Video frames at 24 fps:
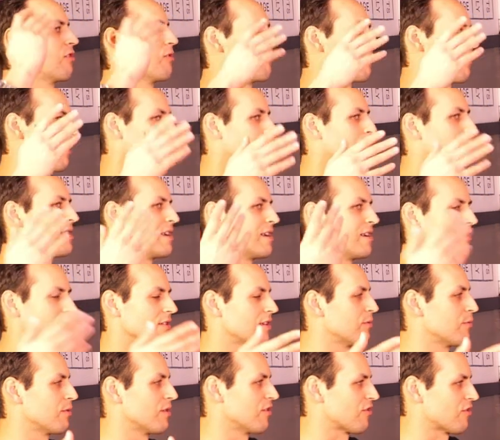So
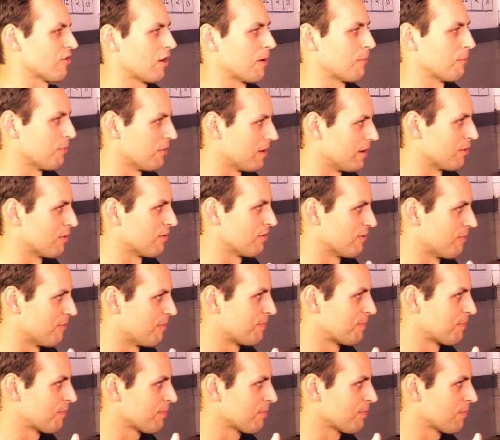immediately when you started playing with
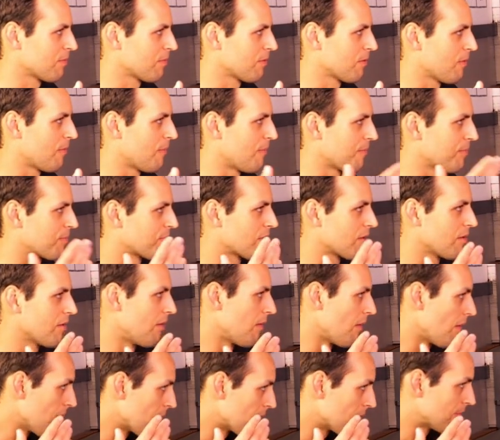him, we became best
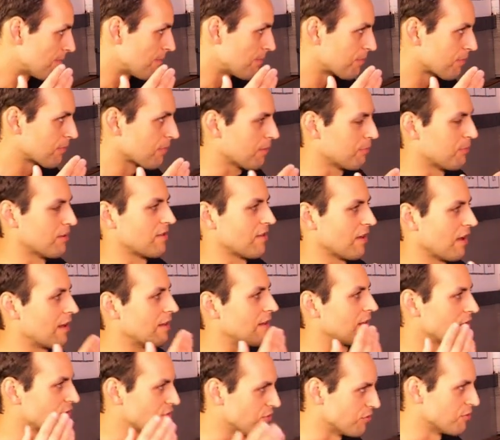friends like right away. But
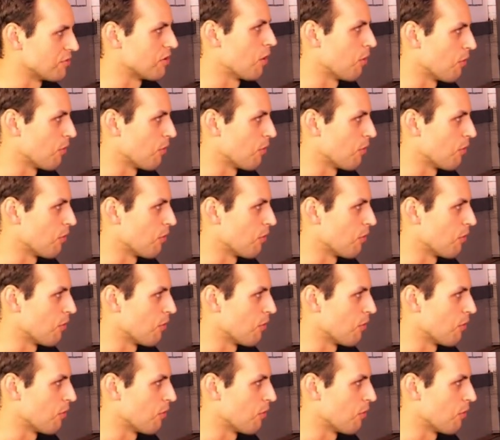then did